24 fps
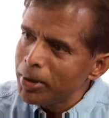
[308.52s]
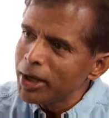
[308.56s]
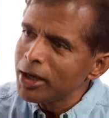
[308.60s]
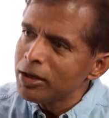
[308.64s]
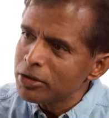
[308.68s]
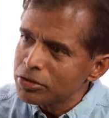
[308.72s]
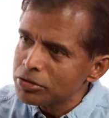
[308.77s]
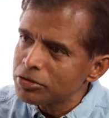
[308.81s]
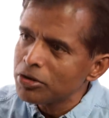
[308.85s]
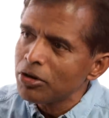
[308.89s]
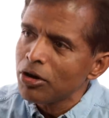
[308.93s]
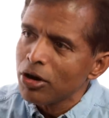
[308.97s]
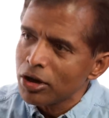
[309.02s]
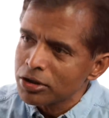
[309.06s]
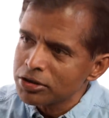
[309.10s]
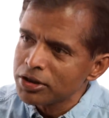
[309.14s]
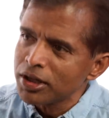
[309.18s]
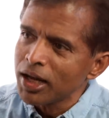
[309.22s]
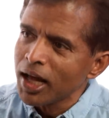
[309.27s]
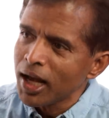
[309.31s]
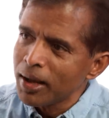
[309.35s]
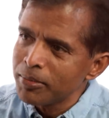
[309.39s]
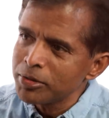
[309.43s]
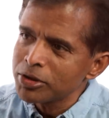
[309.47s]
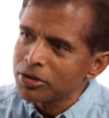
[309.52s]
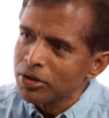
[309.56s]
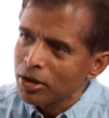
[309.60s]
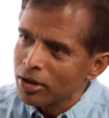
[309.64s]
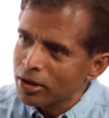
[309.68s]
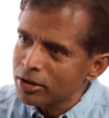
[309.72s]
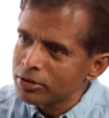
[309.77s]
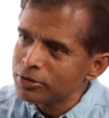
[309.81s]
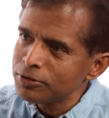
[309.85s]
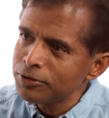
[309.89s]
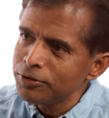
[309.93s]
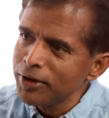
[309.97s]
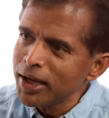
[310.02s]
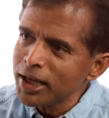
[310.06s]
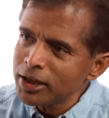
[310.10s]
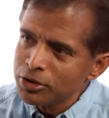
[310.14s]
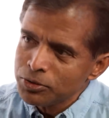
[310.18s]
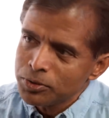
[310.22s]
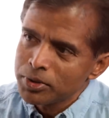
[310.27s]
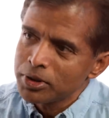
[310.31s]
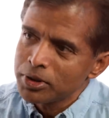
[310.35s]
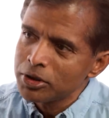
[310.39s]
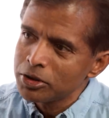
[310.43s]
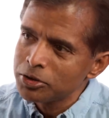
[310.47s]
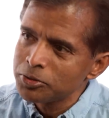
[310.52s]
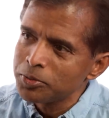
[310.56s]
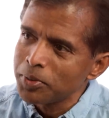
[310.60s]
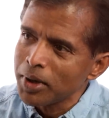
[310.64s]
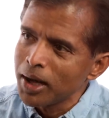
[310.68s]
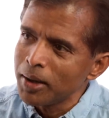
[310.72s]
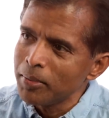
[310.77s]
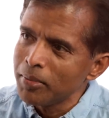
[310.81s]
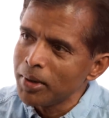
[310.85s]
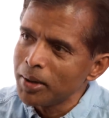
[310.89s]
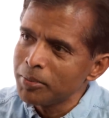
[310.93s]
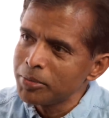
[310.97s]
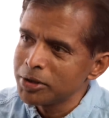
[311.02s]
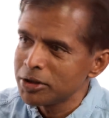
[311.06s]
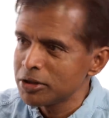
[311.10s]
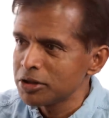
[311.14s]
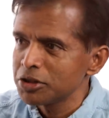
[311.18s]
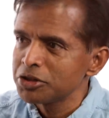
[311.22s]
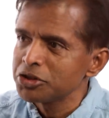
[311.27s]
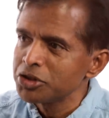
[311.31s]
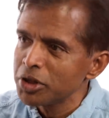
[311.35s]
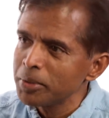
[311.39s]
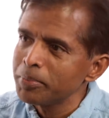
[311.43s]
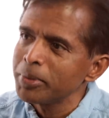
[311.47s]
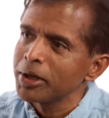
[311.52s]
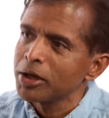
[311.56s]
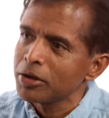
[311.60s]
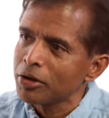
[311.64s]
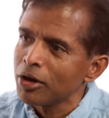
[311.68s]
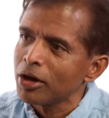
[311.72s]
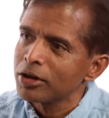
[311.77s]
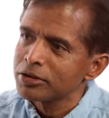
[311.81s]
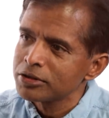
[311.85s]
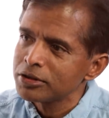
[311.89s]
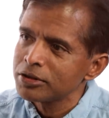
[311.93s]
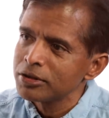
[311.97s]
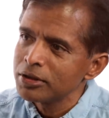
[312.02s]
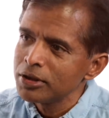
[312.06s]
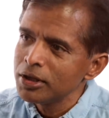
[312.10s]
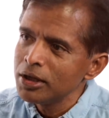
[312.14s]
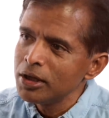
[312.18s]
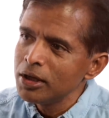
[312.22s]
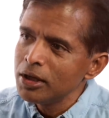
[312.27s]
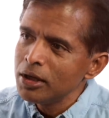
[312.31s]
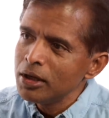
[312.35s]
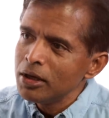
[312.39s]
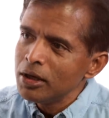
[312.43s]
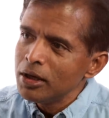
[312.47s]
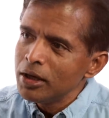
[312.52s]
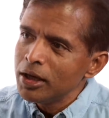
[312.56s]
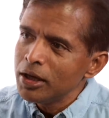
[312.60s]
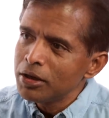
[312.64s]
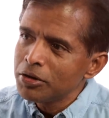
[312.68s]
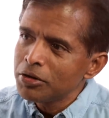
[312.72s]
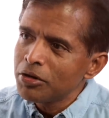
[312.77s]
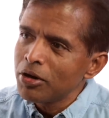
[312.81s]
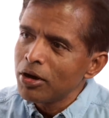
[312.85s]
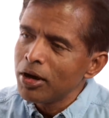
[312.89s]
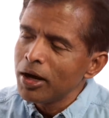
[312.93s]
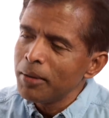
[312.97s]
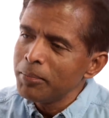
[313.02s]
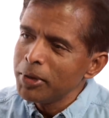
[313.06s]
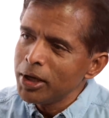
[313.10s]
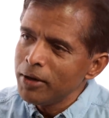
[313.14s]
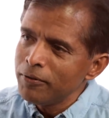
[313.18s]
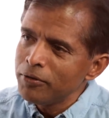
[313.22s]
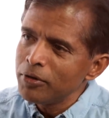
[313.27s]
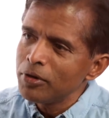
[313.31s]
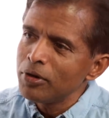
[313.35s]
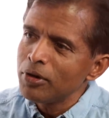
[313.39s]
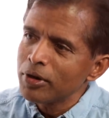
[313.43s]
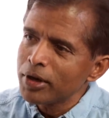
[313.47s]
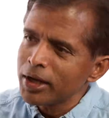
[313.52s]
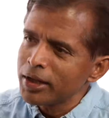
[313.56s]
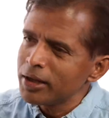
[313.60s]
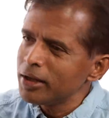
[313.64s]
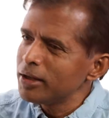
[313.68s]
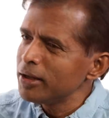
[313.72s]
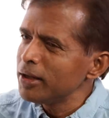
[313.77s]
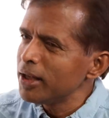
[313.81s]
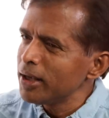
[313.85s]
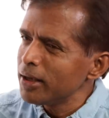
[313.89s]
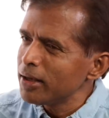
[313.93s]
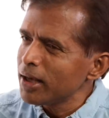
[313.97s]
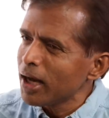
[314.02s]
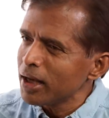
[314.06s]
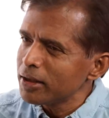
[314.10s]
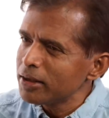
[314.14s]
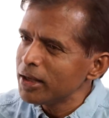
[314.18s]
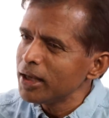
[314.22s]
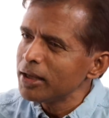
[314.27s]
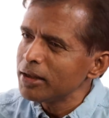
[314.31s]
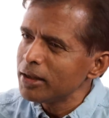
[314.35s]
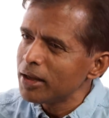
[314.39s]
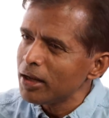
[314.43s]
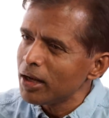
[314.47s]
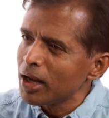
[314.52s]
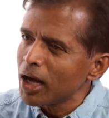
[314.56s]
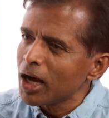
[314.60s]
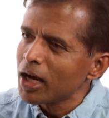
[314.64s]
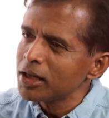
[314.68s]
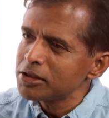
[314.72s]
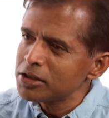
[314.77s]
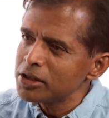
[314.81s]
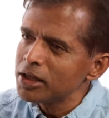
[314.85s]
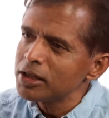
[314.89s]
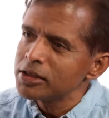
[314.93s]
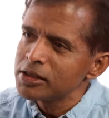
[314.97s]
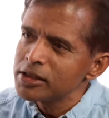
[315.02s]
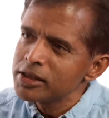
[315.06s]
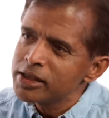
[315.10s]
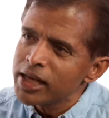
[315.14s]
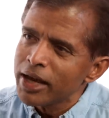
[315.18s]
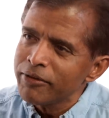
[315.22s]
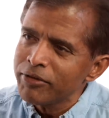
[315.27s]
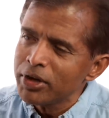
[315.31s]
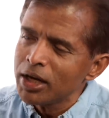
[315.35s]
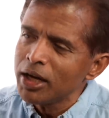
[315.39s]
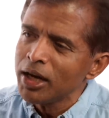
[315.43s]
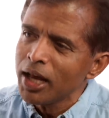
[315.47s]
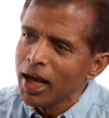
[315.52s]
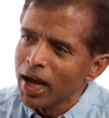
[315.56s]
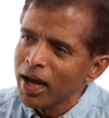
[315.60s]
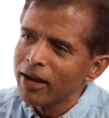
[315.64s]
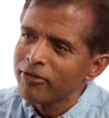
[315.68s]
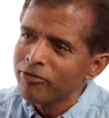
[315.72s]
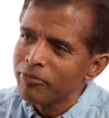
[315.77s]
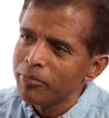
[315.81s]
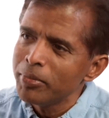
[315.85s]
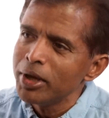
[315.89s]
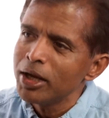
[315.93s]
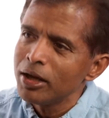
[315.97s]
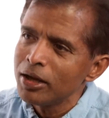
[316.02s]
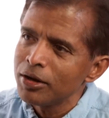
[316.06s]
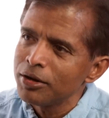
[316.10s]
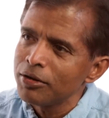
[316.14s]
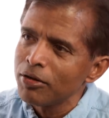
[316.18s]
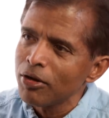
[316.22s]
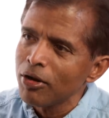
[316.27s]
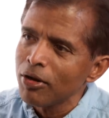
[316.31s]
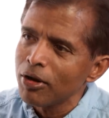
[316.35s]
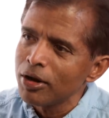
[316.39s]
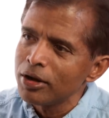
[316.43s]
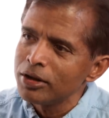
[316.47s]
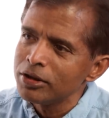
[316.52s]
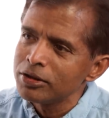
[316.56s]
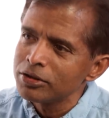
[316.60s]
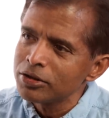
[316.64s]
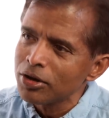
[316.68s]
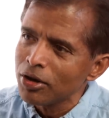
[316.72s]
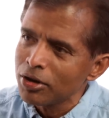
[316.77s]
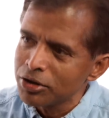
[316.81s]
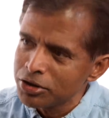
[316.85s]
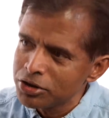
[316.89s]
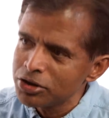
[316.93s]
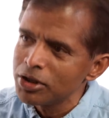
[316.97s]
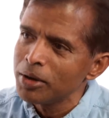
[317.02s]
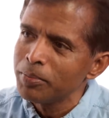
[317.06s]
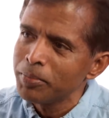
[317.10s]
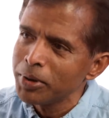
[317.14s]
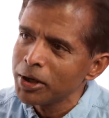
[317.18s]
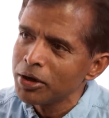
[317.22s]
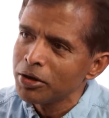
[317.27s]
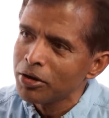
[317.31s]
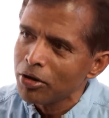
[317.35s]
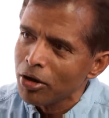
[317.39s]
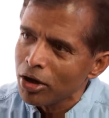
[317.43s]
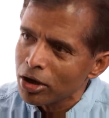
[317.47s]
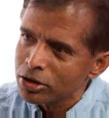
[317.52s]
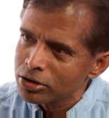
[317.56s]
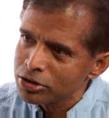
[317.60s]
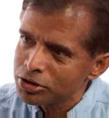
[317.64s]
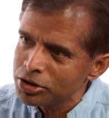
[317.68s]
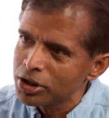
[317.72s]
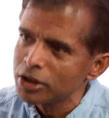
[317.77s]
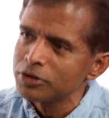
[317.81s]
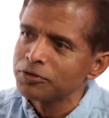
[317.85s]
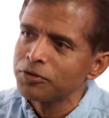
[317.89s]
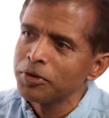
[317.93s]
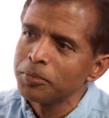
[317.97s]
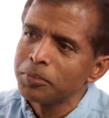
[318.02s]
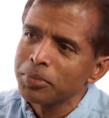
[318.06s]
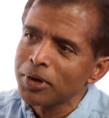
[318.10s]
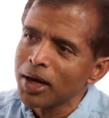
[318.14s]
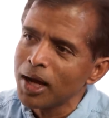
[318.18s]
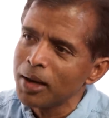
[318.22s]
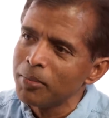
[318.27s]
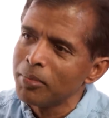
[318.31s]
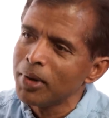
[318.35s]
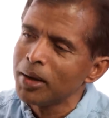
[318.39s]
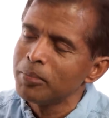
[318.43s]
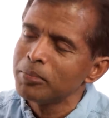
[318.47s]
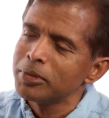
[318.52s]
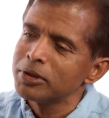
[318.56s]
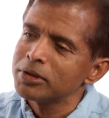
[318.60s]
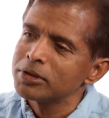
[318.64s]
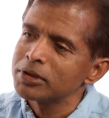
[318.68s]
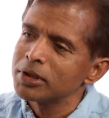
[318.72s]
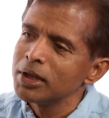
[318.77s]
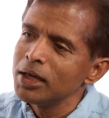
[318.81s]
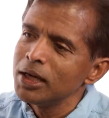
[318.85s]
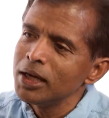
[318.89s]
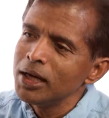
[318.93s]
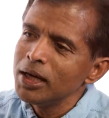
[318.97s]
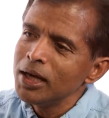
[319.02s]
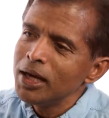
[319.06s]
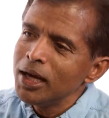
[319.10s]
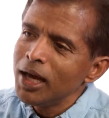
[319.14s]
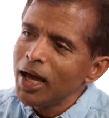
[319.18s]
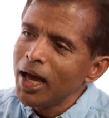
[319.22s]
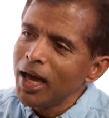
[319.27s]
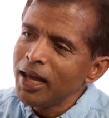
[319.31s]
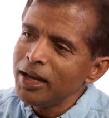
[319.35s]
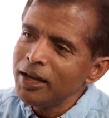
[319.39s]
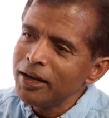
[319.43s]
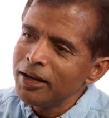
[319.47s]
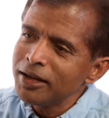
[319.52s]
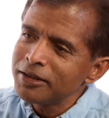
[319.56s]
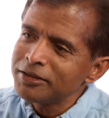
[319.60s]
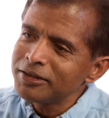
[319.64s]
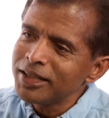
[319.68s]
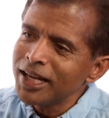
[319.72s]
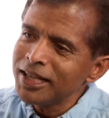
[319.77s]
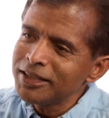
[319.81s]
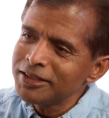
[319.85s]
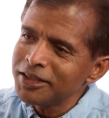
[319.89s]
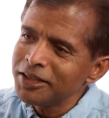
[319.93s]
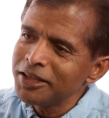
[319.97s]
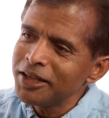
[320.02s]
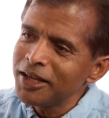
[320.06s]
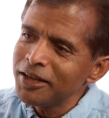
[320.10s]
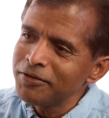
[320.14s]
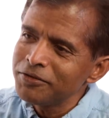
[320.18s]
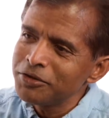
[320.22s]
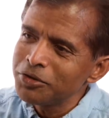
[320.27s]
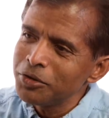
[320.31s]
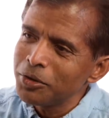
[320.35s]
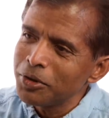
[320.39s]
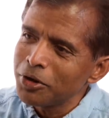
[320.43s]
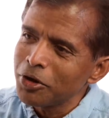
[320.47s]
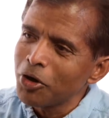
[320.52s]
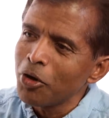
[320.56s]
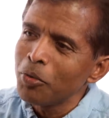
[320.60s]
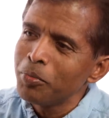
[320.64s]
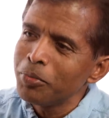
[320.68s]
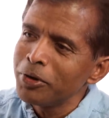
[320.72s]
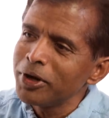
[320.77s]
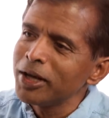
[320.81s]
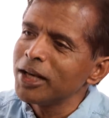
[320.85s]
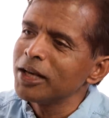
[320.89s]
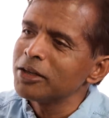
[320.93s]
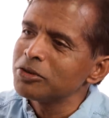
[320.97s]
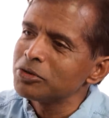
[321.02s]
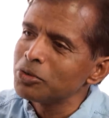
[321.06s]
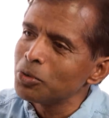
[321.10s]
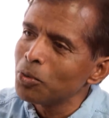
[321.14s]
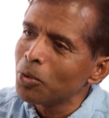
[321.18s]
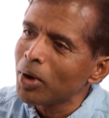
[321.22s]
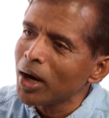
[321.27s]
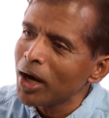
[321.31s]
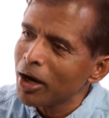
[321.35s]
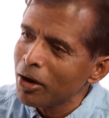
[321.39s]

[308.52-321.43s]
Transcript: the biggest cost that Amazon is faced with its Prime members is the shipping cost. Mm-hmm. It, co- I mean, if you look at the, I think the last year it's seven and a half billion dollars yep. on shipping costs just for Prime members. Yep. And in a sense, it gives you an opening as to